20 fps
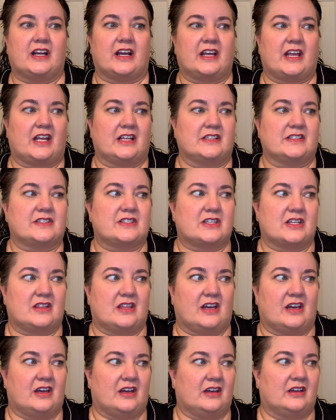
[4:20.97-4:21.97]
against
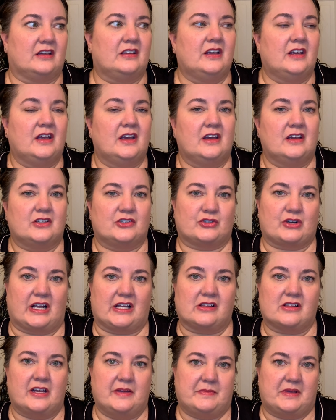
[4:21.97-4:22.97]
the dry
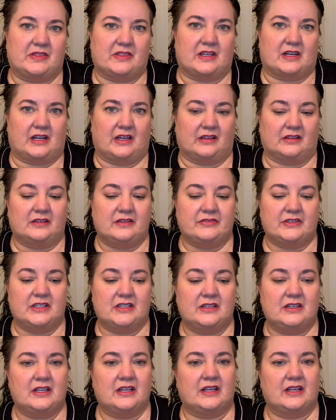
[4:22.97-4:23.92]
climate that I live in.